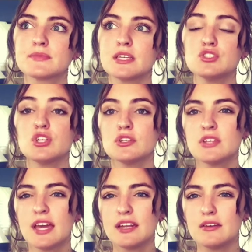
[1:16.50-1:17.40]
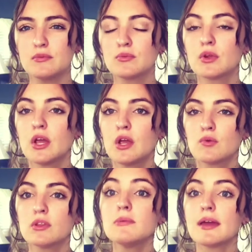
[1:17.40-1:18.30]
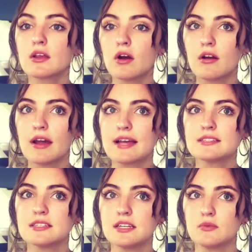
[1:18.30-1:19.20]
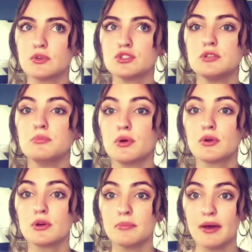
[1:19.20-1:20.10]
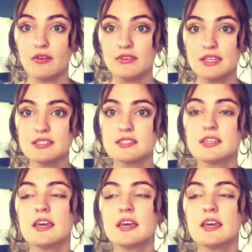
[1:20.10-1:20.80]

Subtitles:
And she also had a really bad car accident where she broke her pelvis